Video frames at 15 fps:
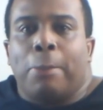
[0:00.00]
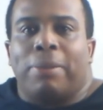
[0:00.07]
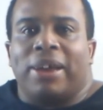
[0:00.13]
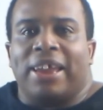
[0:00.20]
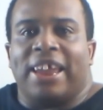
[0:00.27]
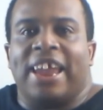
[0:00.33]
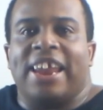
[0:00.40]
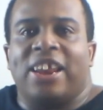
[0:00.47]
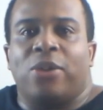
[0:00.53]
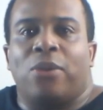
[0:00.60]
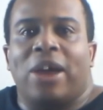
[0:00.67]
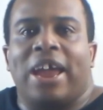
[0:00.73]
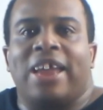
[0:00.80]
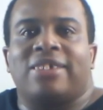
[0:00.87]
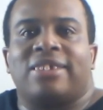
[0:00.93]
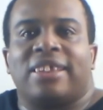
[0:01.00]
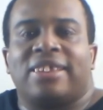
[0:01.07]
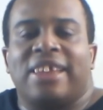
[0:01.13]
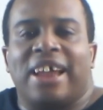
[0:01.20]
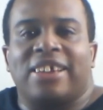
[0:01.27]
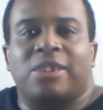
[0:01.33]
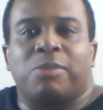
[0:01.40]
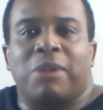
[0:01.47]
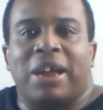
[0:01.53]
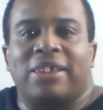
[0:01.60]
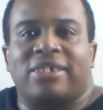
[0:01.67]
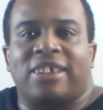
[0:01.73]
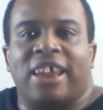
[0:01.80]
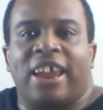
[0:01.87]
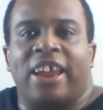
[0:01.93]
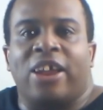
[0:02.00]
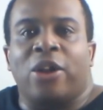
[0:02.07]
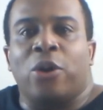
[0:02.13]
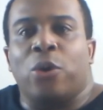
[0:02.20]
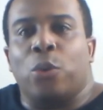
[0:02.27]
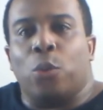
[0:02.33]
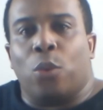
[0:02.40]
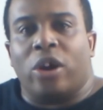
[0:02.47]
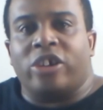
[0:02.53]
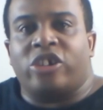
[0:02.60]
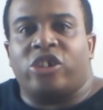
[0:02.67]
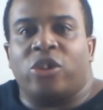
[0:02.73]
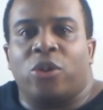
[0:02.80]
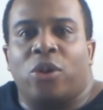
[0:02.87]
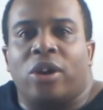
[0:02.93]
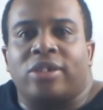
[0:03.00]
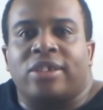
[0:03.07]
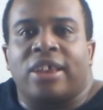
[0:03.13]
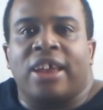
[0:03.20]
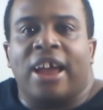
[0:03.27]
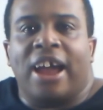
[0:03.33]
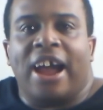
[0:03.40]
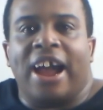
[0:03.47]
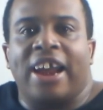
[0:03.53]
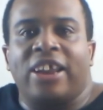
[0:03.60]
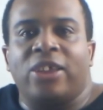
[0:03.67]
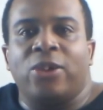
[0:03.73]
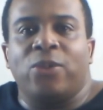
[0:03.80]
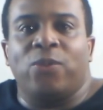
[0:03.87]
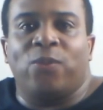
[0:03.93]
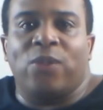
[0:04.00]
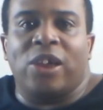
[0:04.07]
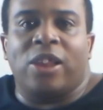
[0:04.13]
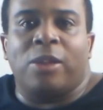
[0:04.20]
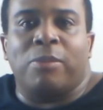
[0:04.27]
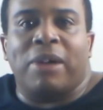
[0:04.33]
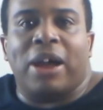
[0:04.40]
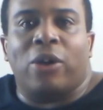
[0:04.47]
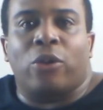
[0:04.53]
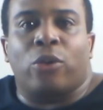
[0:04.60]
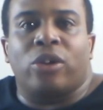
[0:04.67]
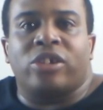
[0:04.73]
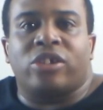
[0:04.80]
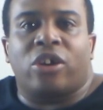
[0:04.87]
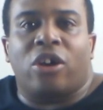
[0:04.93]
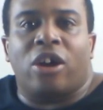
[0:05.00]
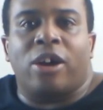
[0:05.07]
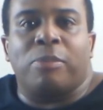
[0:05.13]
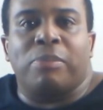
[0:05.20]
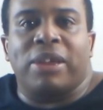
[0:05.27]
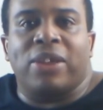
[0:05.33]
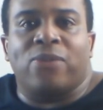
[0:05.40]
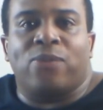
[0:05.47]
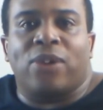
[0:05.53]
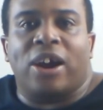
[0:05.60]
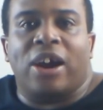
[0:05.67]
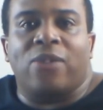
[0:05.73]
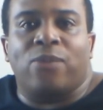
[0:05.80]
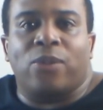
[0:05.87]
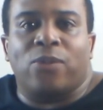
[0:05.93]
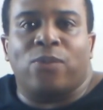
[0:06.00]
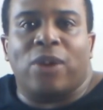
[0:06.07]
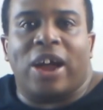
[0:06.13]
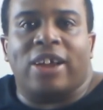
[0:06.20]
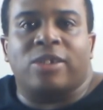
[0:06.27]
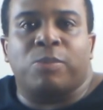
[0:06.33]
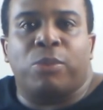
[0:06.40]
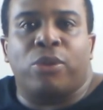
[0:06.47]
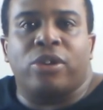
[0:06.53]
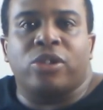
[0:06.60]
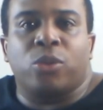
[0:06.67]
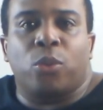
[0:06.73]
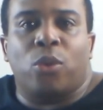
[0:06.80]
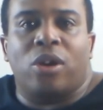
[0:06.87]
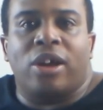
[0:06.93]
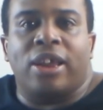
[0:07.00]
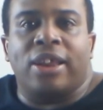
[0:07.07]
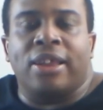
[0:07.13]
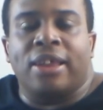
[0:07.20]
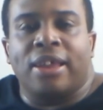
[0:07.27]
But anyways, that's my take. What's yours? How do you feel about Cris Carter being fired from Fox Sports 1?